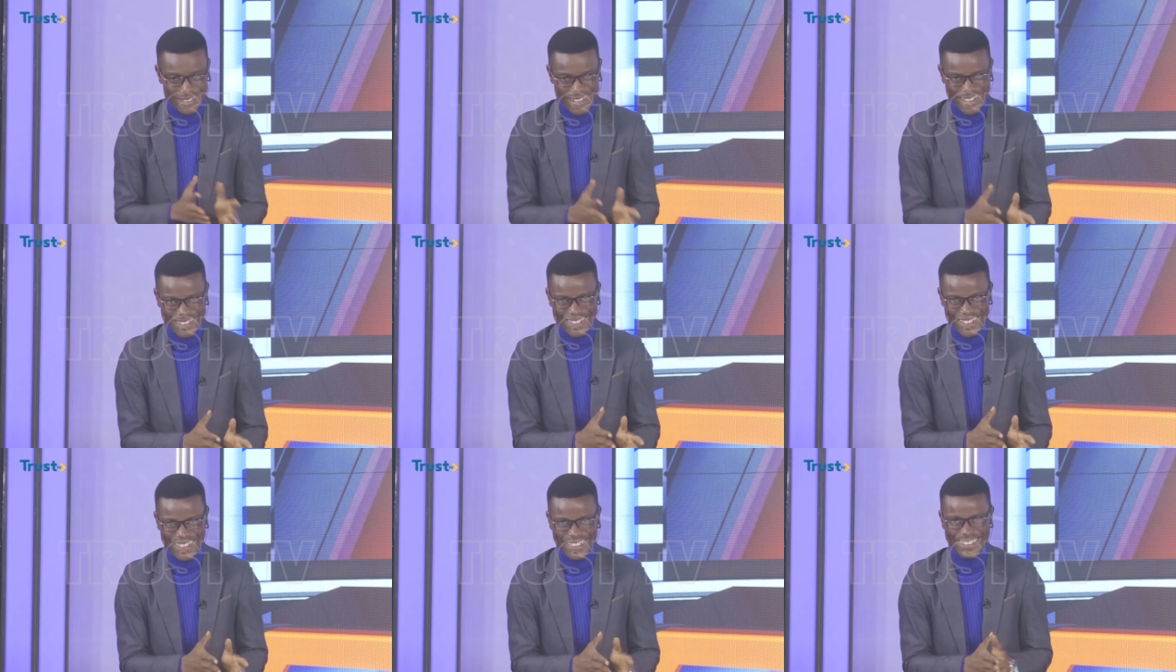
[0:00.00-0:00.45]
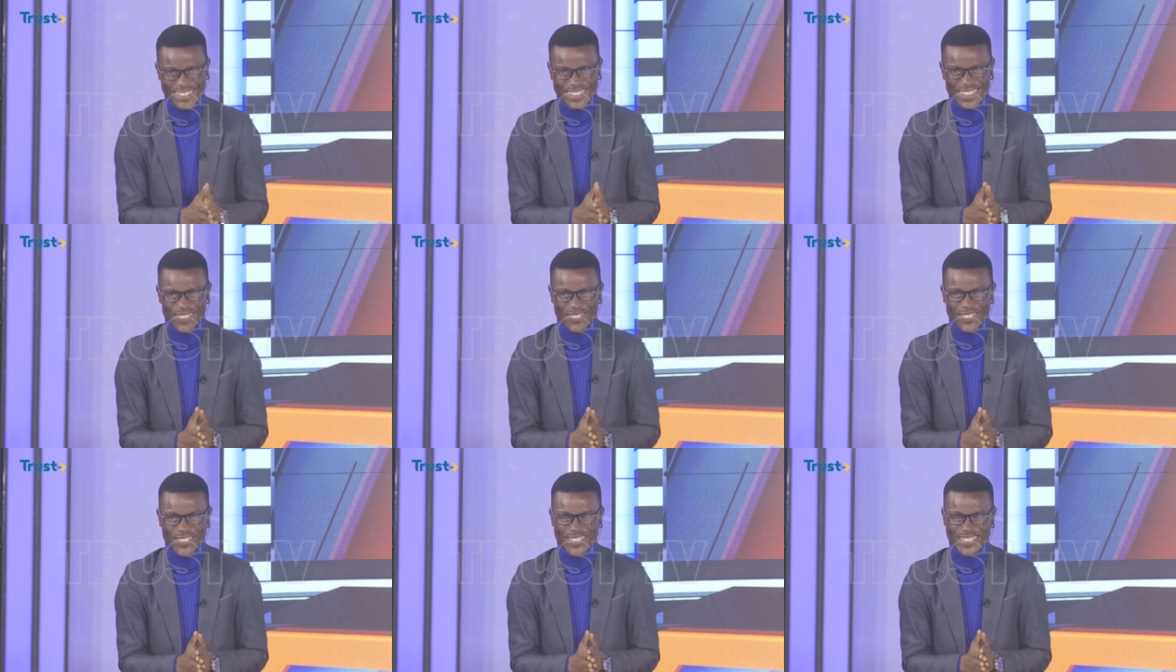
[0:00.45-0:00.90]
right there in
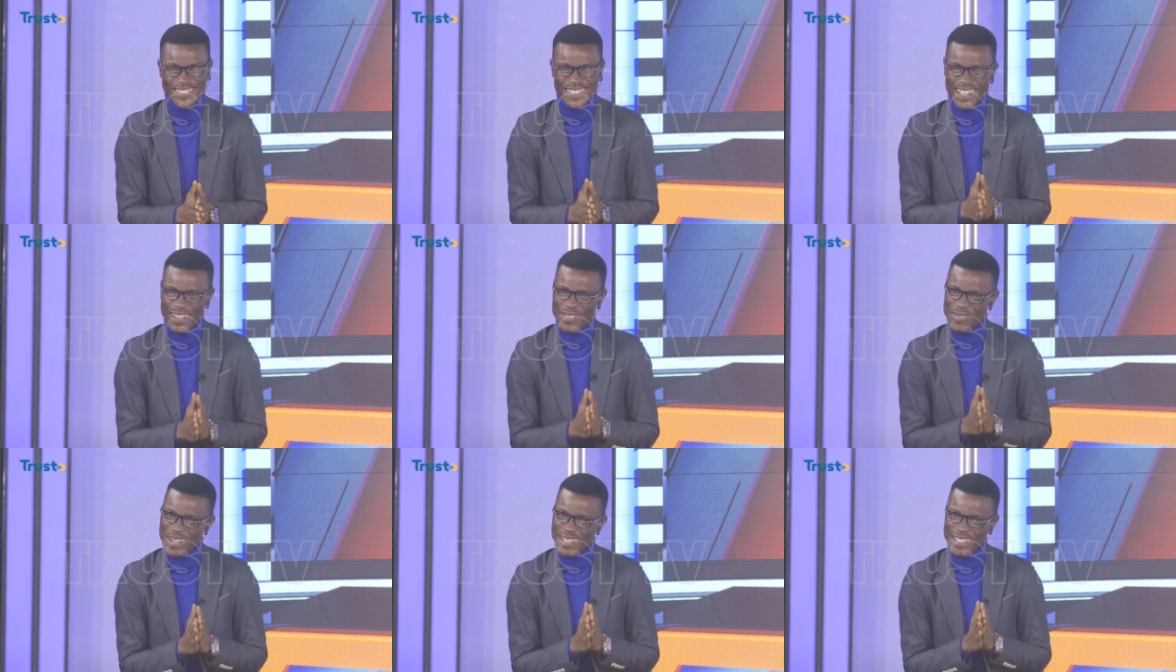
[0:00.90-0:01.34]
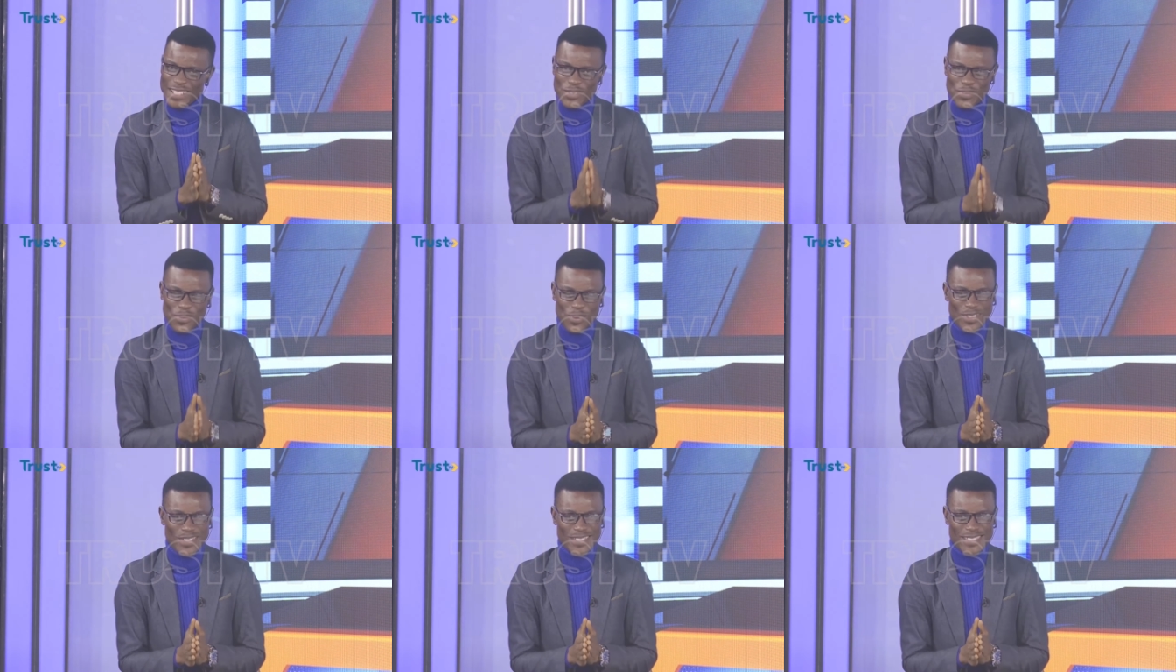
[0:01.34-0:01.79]
Abuja, but it
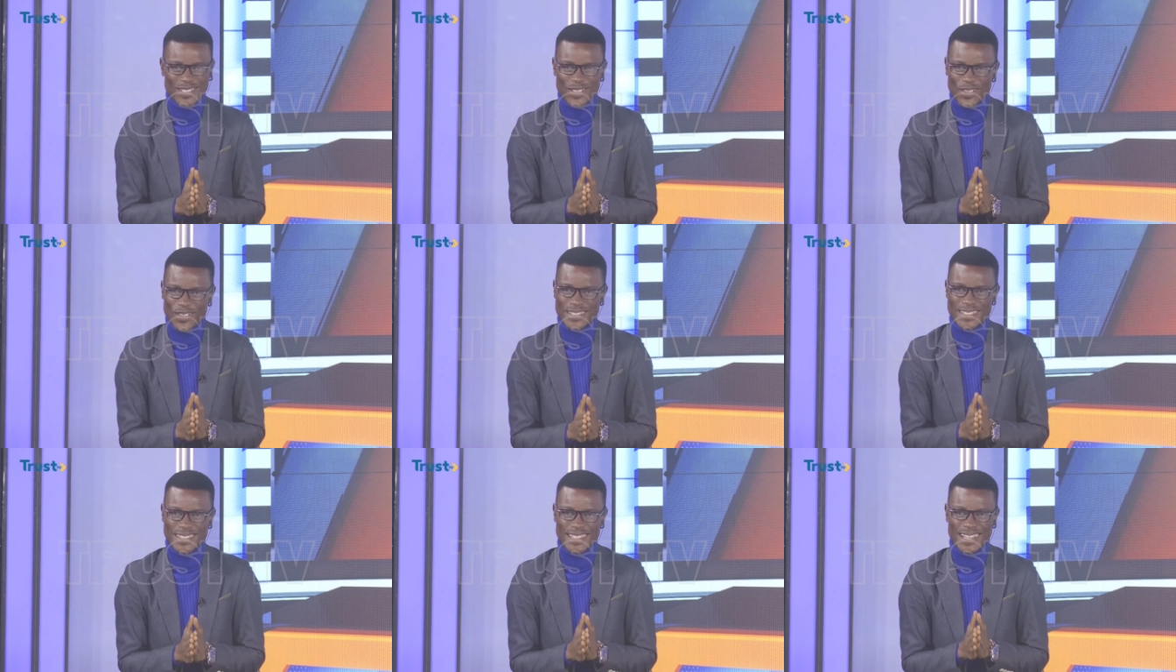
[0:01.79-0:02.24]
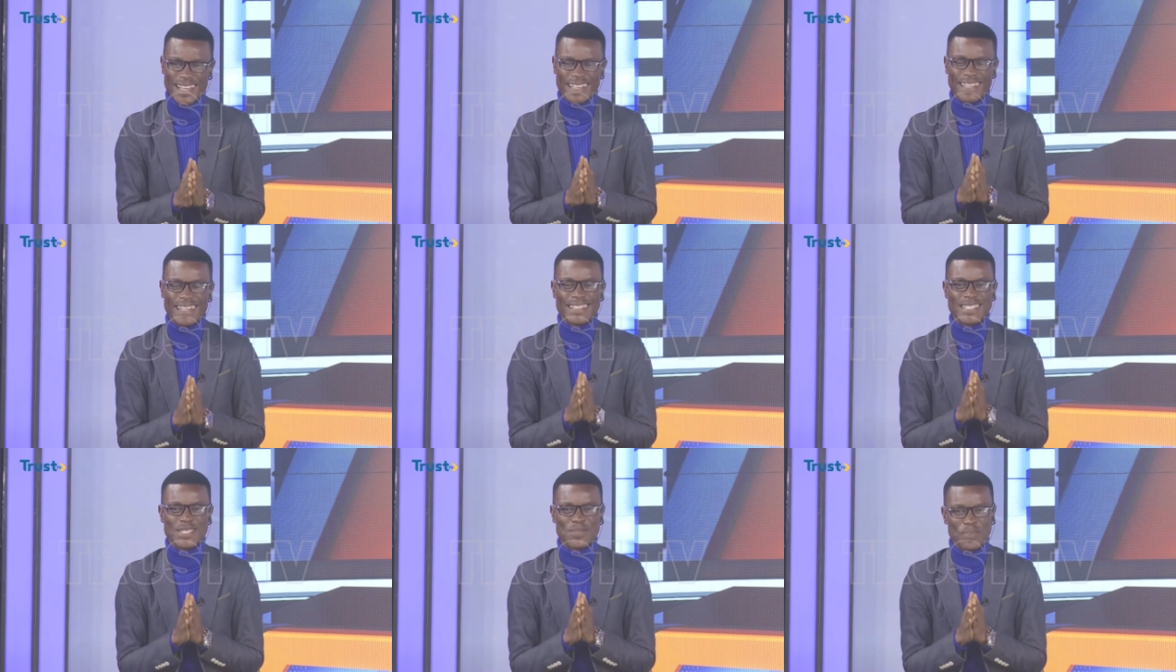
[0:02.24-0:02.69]
was not an
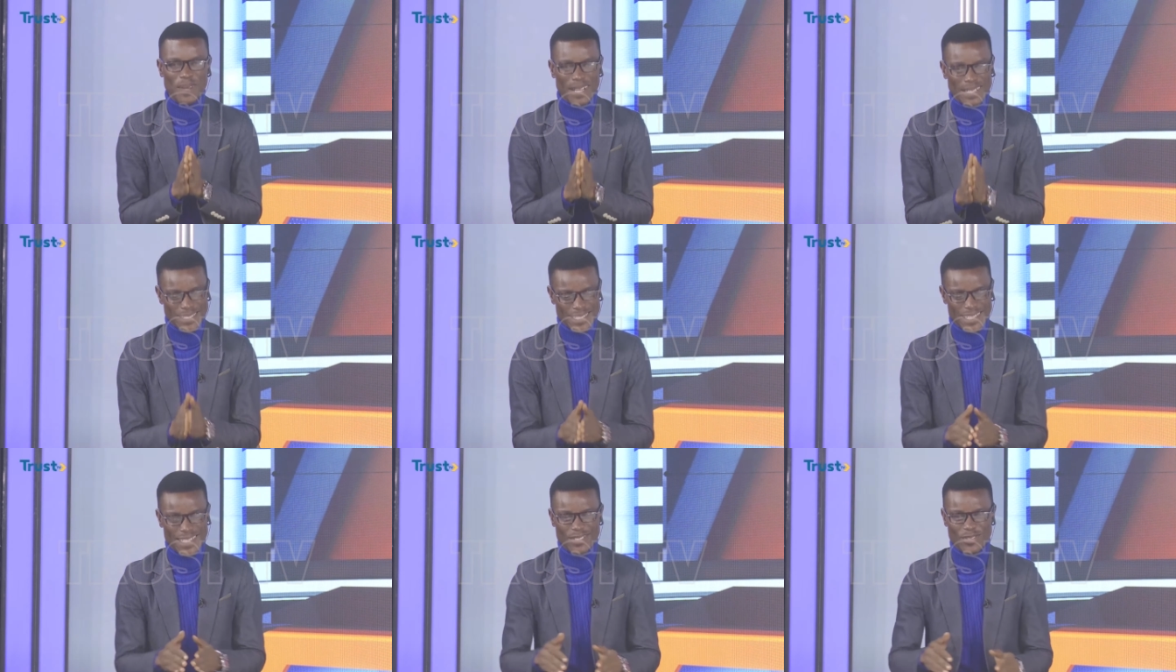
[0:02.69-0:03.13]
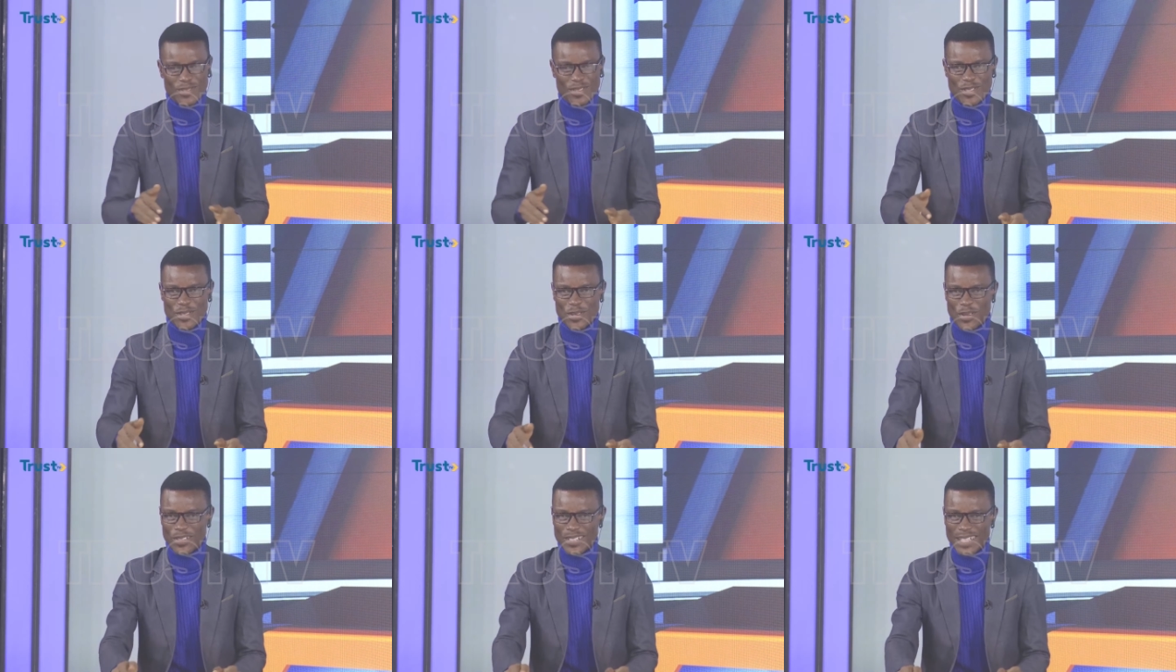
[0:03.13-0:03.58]
expected
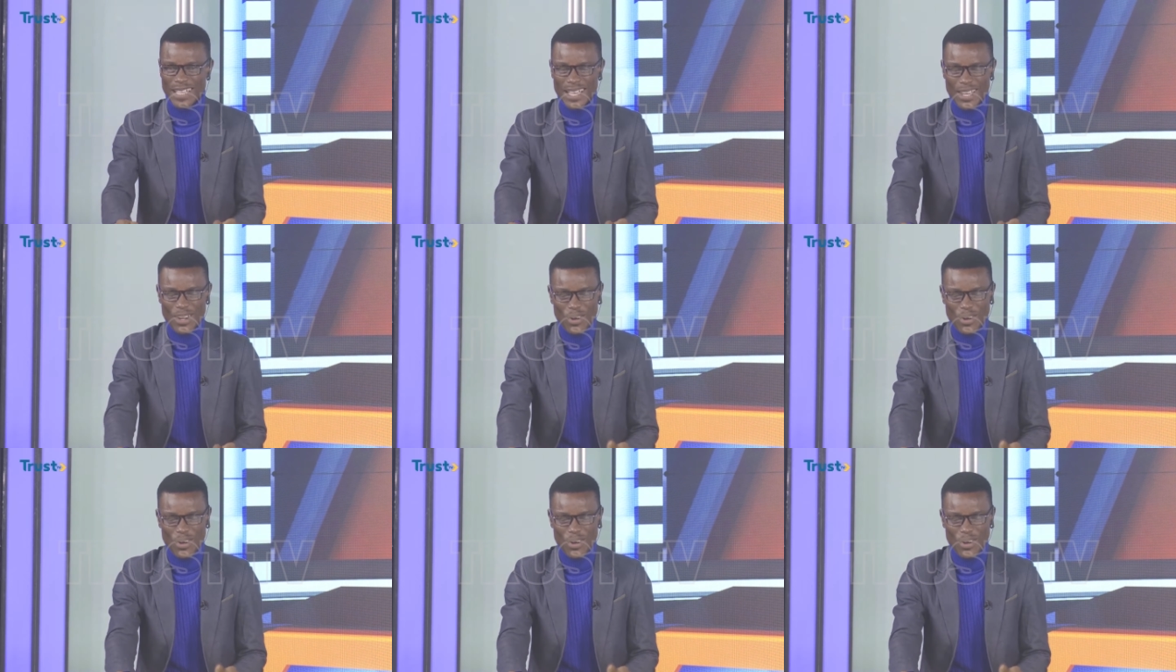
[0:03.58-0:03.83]
result.